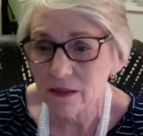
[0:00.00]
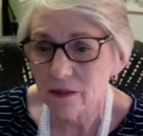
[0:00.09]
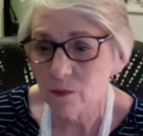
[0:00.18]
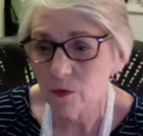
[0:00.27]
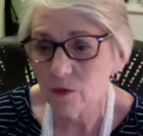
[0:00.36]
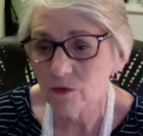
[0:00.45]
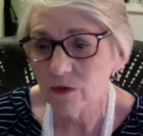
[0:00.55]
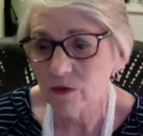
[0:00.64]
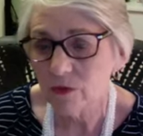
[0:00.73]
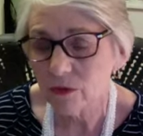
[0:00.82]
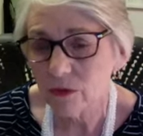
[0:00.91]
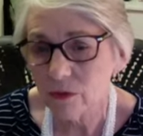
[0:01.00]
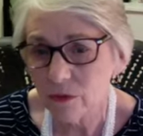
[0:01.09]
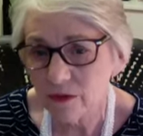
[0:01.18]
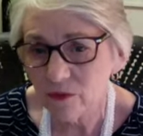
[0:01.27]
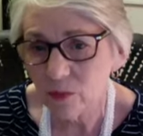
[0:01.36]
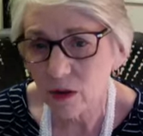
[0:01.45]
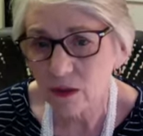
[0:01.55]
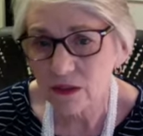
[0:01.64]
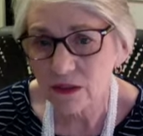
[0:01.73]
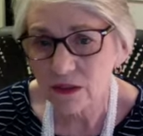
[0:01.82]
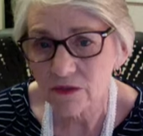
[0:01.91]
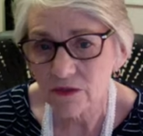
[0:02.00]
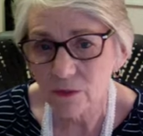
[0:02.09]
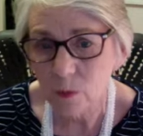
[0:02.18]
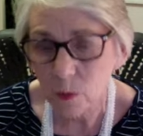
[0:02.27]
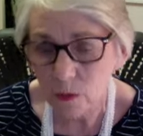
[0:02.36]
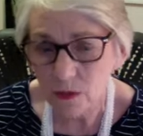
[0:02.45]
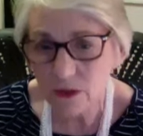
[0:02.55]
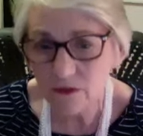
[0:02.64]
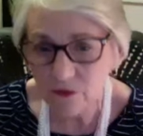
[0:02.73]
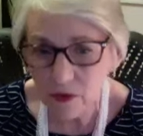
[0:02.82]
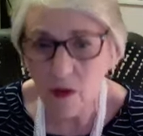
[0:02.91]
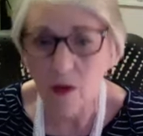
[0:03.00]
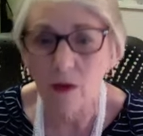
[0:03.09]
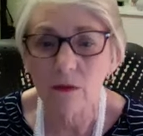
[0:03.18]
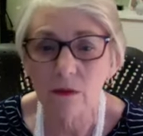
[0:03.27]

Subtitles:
moving through a grief process even more difficult.